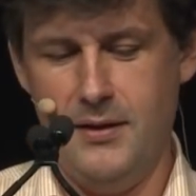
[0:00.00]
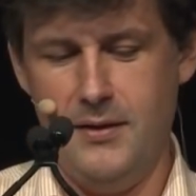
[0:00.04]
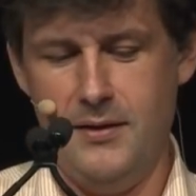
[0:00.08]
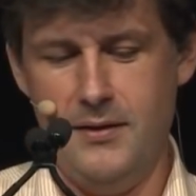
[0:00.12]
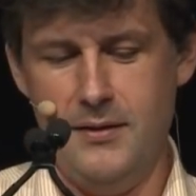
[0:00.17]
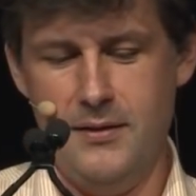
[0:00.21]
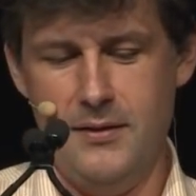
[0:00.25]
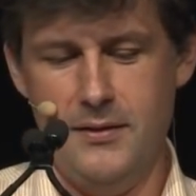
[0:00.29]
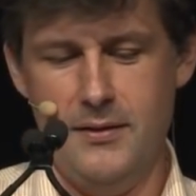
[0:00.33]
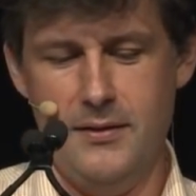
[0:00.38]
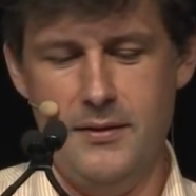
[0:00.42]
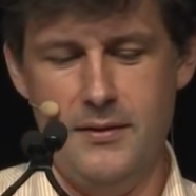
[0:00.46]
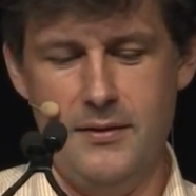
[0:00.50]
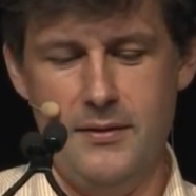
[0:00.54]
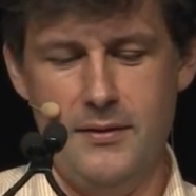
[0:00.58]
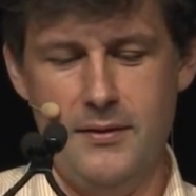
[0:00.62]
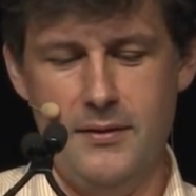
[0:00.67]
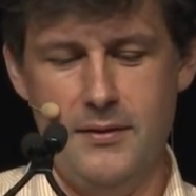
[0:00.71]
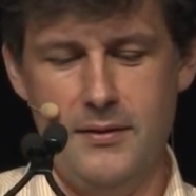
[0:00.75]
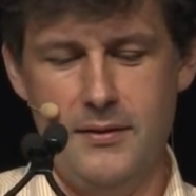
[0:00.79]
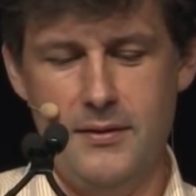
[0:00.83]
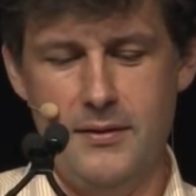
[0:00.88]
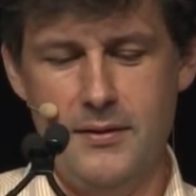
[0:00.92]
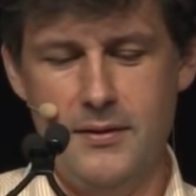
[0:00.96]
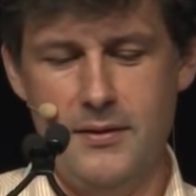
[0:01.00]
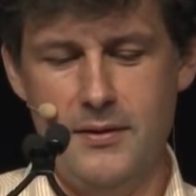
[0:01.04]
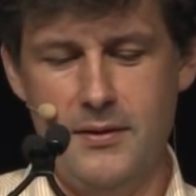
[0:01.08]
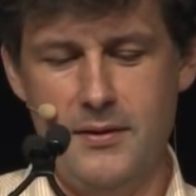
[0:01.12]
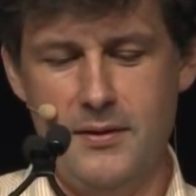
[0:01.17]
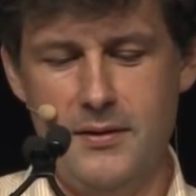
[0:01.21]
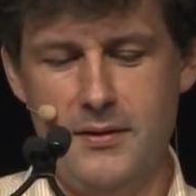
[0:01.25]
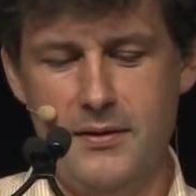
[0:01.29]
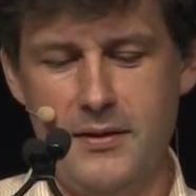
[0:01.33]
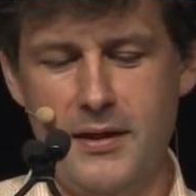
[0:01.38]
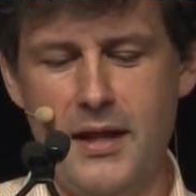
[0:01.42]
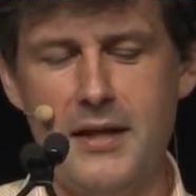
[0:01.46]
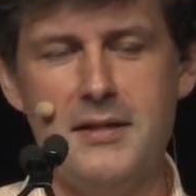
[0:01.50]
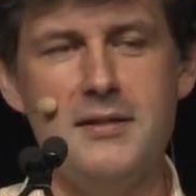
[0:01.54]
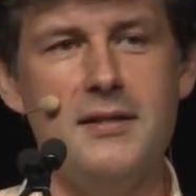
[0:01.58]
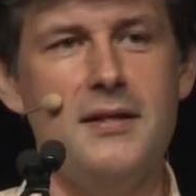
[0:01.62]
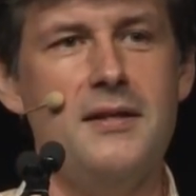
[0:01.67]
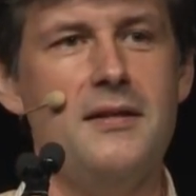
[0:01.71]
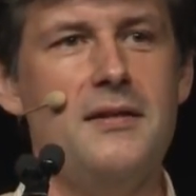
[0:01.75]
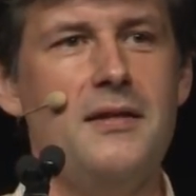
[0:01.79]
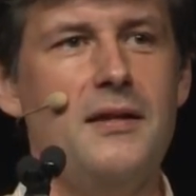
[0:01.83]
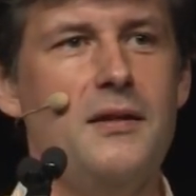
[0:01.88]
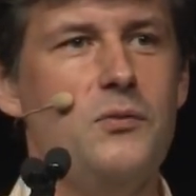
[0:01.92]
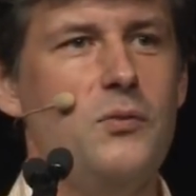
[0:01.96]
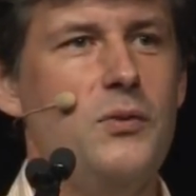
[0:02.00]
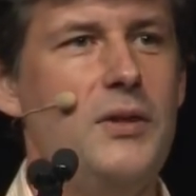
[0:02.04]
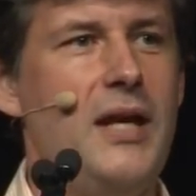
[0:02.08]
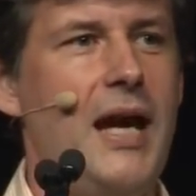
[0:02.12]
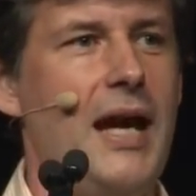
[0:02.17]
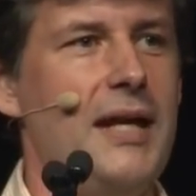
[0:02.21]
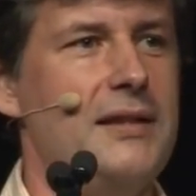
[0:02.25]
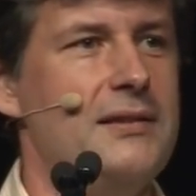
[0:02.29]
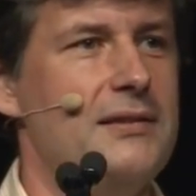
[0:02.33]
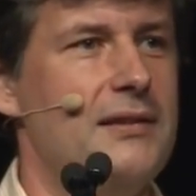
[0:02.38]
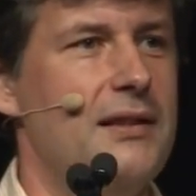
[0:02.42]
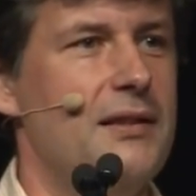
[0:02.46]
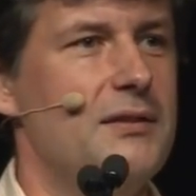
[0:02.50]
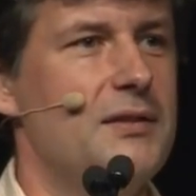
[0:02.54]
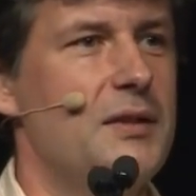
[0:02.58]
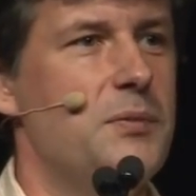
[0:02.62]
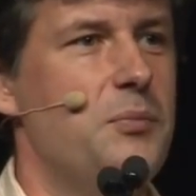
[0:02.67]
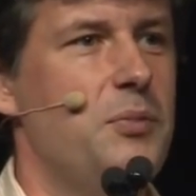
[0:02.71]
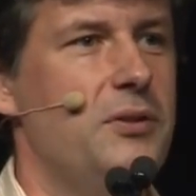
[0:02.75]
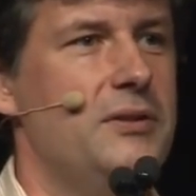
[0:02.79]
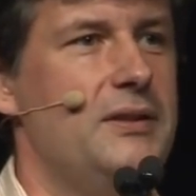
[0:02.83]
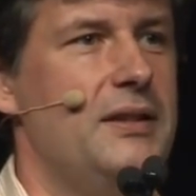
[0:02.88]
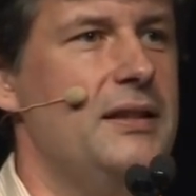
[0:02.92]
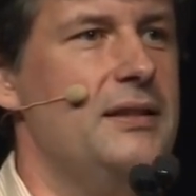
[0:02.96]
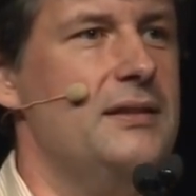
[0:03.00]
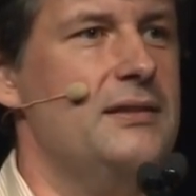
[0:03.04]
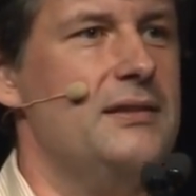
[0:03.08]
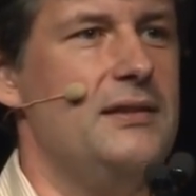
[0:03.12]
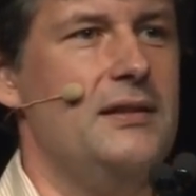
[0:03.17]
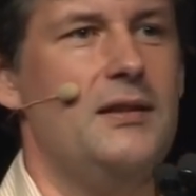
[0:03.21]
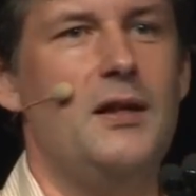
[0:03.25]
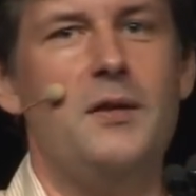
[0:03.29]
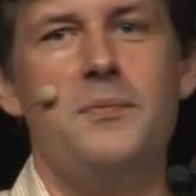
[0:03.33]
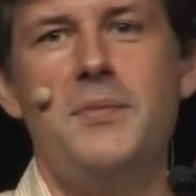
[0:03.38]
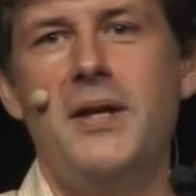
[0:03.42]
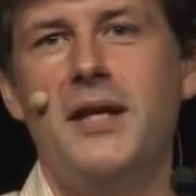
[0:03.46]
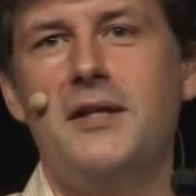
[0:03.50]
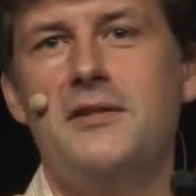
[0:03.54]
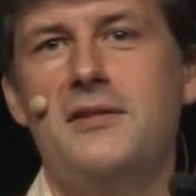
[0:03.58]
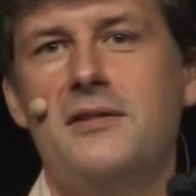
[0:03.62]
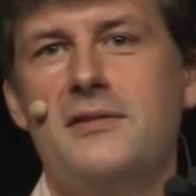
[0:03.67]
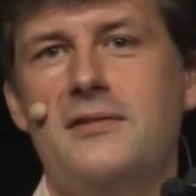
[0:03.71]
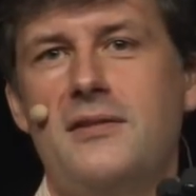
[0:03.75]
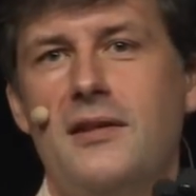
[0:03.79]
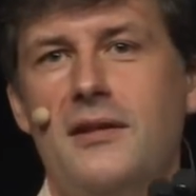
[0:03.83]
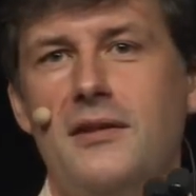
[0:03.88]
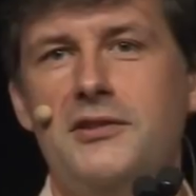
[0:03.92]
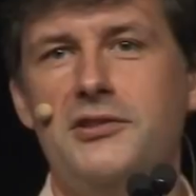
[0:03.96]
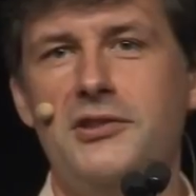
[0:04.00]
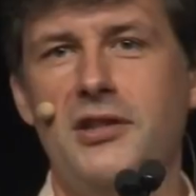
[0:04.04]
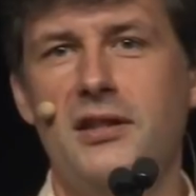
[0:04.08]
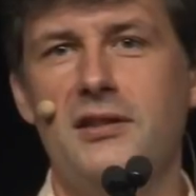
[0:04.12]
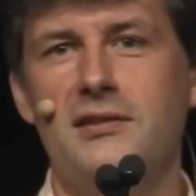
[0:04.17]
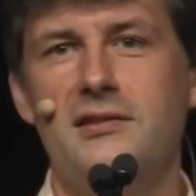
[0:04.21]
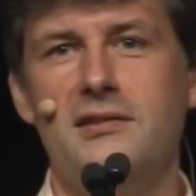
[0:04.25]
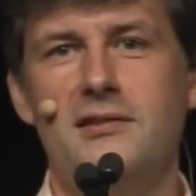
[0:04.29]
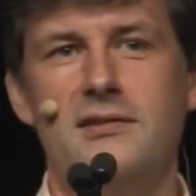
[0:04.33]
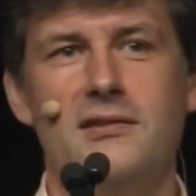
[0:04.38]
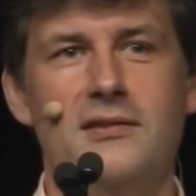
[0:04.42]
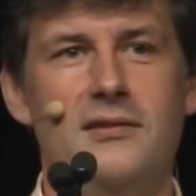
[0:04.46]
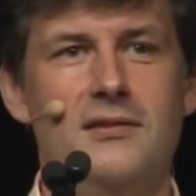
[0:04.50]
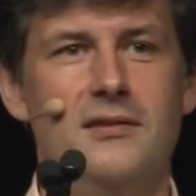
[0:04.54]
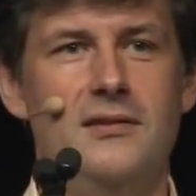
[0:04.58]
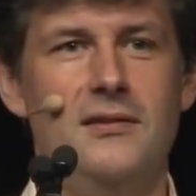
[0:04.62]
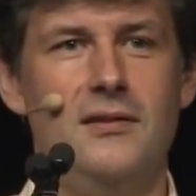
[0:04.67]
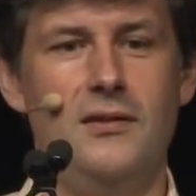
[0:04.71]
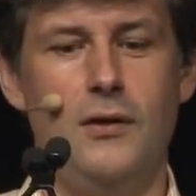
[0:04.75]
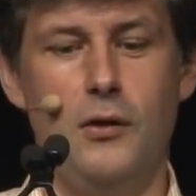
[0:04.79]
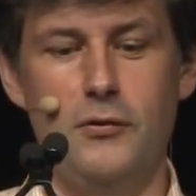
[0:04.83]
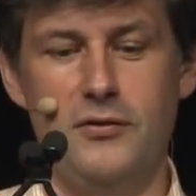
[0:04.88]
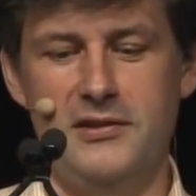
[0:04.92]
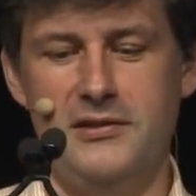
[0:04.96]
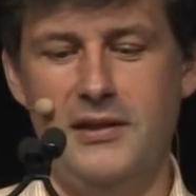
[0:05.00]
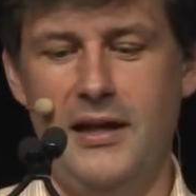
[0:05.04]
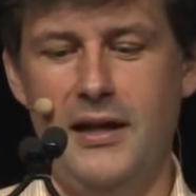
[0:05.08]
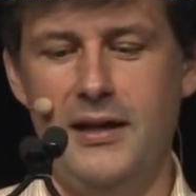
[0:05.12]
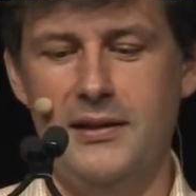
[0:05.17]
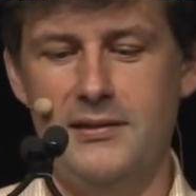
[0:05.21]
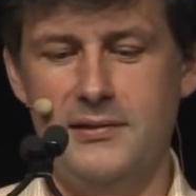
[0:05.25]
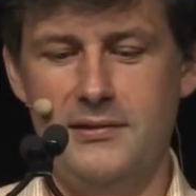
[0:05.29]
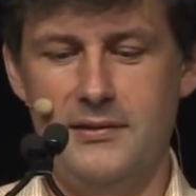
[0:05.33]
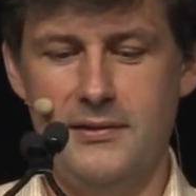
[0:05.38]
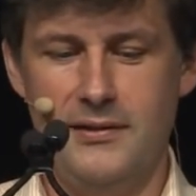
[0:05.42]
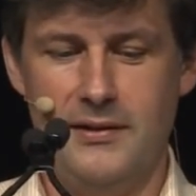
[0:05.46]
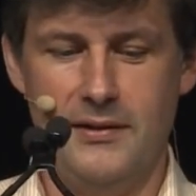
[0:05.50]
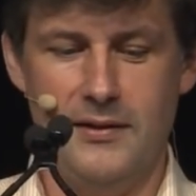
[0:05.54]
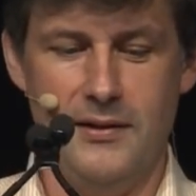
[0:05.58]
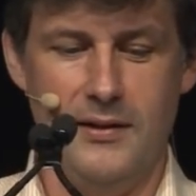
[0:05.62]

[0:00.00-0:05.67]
Uh, the idea that we accidentally put things in our pages that are just oversized.